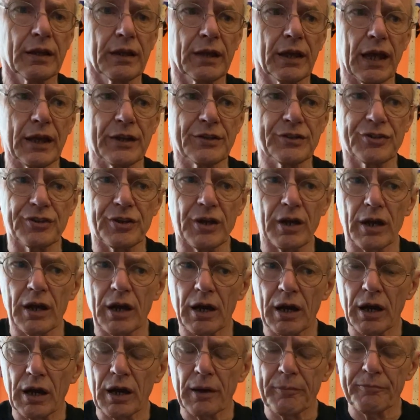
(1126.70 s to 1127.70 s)
get
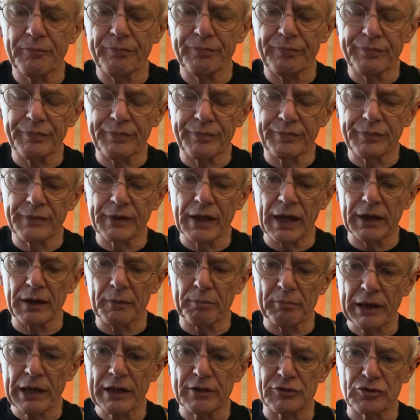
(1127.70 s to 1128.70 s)
um, get
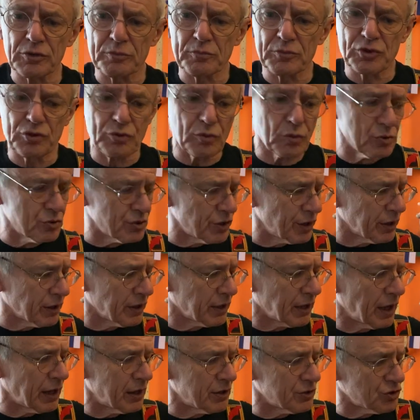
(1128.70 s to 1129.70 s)
your plectrum sorted,
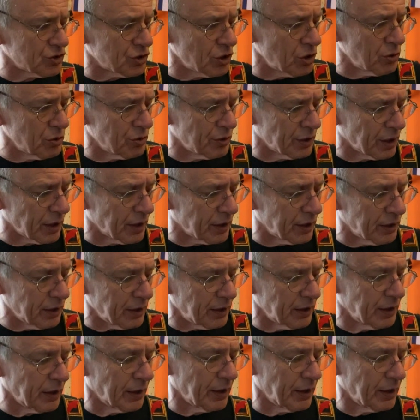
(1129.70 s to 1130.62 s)
get a tuner,